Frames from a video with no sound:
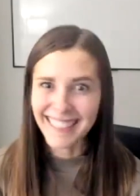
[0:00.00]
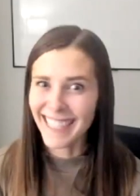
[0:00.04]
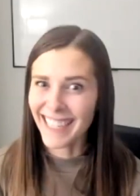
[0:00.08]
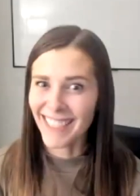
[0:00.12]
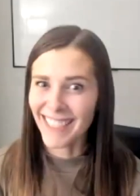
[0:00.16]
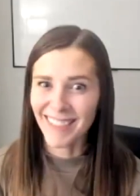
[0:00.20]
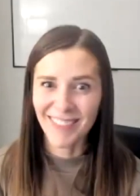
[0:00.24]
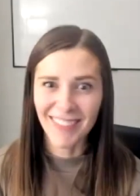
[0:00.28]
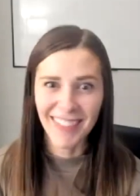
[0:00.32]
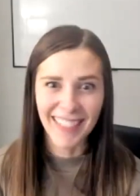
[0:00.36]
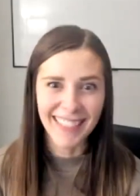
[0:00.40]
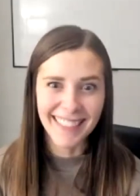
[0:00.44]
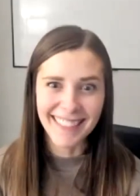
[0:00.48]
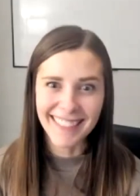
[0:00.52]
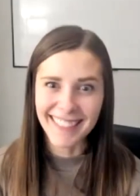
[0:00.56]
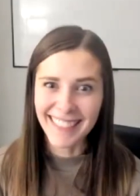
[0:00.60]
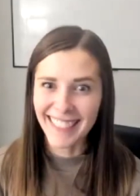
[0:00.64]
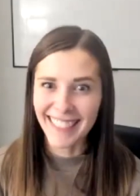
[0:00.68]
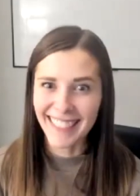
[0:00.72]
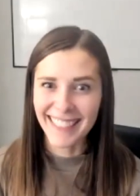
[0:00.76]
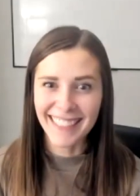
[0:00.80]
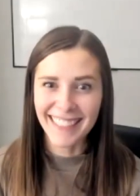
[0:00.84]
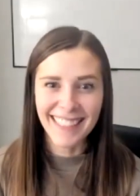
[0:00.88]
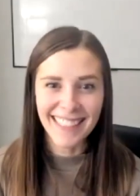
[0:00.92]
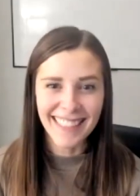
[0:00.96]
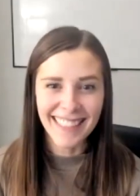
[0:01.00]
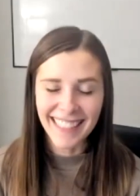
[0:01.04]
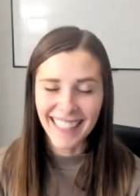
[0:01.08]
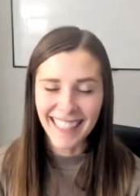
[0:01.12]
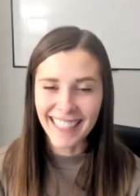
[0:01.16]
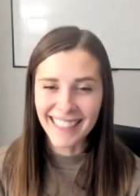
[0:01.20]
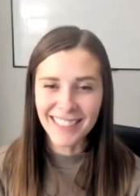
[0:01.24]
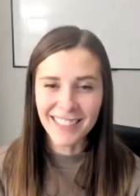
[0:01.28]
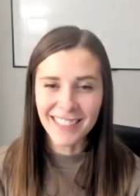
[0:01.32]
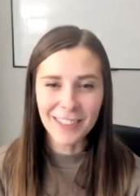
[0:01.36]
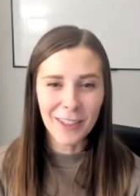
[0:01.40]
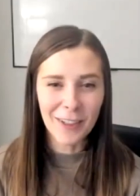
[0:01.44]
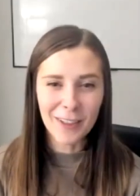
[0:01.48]
Amazing.
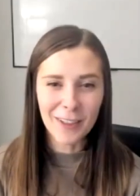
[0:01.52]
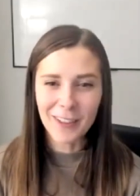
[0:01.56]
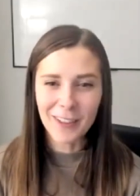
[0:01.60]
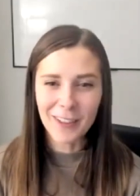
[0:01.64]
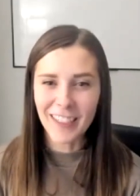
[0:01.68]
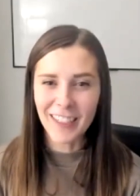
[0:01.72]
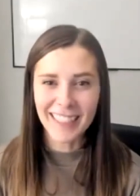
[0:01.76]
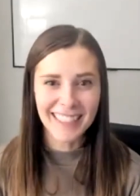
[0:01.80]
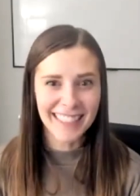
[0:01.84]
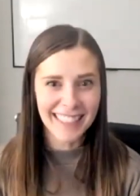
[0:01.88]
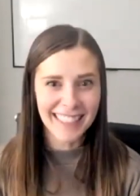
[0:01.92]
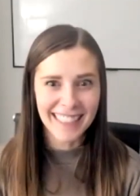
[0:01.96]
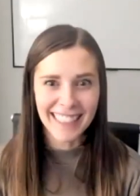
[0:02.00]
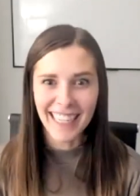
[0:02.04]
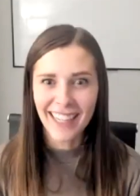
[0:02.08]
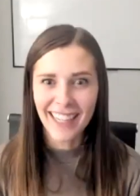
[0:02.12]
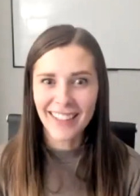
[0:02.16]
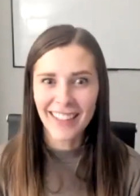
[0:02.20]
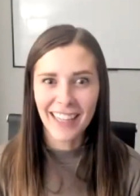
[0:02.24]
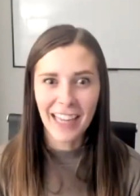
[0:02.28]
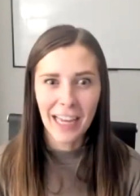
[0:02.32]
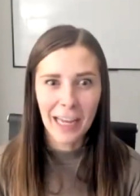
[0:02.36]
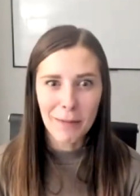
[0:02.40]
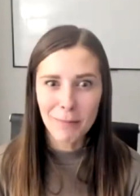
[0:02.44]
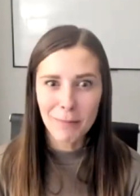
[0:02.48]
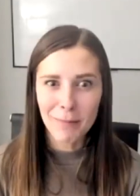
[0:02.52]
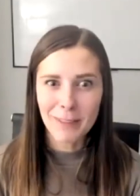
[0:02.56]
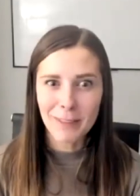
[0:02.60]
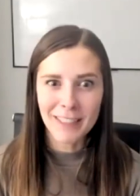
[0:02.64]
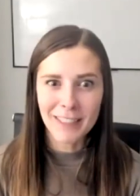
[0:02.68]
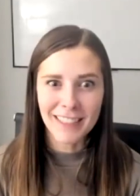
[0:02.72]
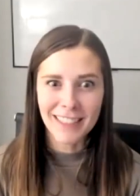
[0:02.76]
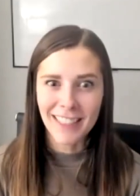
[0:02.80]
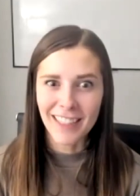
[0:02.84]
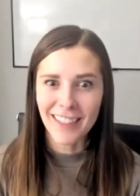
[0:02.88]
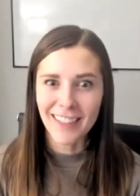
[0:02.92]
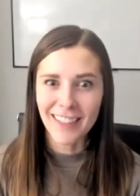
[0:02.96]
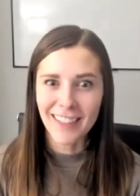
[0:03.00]
It's so crazy how that
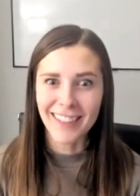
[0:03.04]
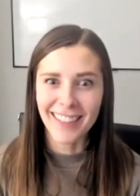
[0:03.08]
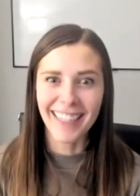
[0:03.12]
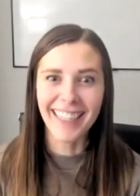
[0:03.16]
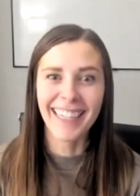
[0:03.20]
happens, huh?